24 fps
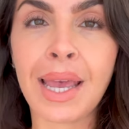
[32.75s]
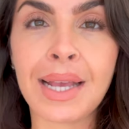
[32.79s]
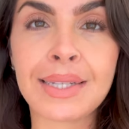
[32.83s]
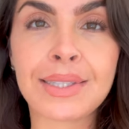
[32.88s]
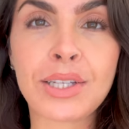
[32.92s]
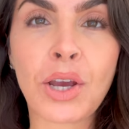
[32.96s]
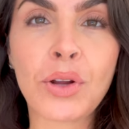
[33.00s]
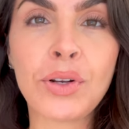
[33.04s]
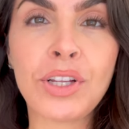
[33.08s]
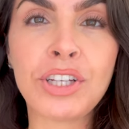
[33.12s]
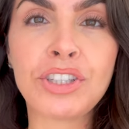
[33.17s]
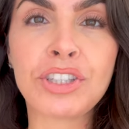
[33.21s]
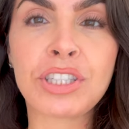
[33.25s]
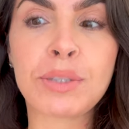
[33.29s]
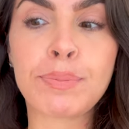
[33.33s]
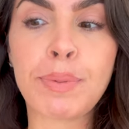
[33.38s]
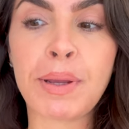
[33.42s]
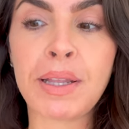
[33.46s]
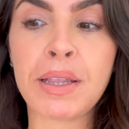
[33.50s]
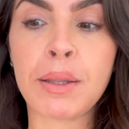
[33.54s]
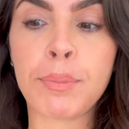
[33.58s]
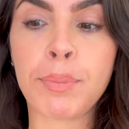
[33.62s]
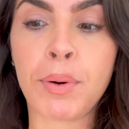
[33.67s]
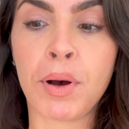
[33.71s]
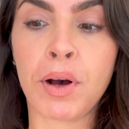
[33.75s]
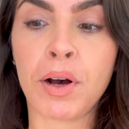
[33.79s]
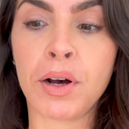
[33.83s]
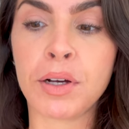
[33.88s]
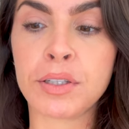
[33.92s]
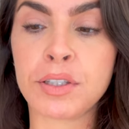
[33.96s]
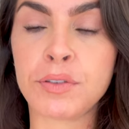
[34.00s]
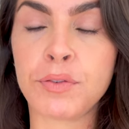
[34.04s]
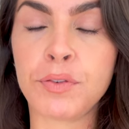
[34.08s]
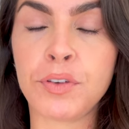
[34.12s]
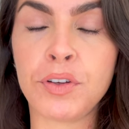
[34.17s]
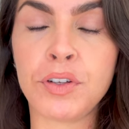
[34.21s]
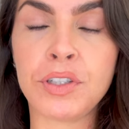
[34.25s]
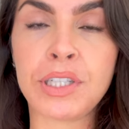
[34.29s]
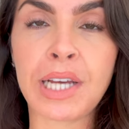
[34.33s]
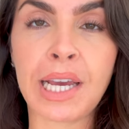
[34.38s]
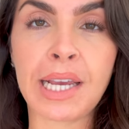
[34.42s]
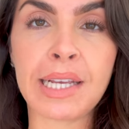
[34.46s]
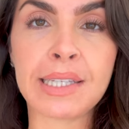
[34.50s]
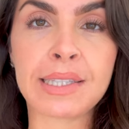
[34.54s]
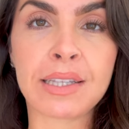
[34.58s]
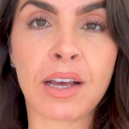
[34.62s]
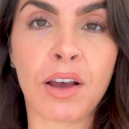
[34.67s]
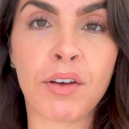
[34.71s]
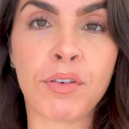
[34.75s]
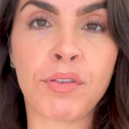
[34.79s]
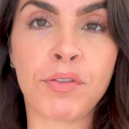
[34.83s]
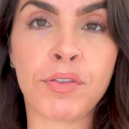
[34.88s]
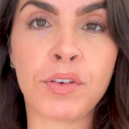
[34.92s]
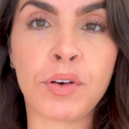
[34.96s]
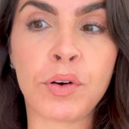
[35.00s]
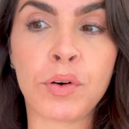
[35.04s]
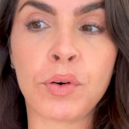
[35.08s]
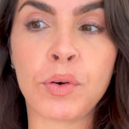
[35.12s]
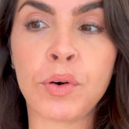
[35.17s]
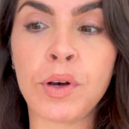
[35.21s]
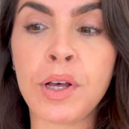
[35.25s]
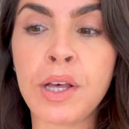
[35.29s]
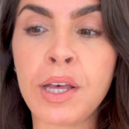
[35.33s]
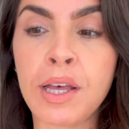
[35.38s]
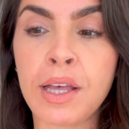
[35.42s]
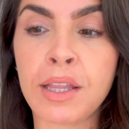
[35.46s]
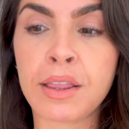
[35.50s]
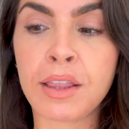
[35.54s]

It's only just been the past few days that I feel